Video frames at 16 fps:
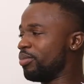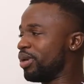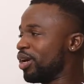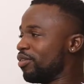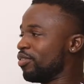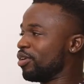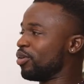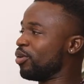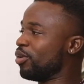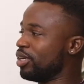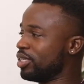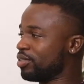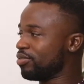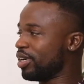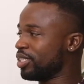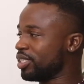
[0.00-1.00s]
big of a role
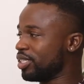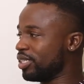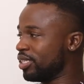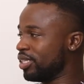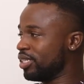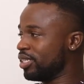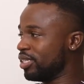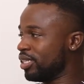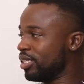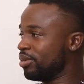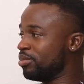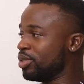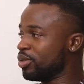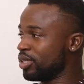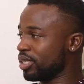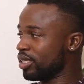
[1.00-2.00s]
is fashion in
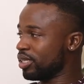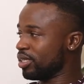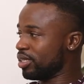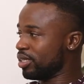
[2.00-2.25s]
music?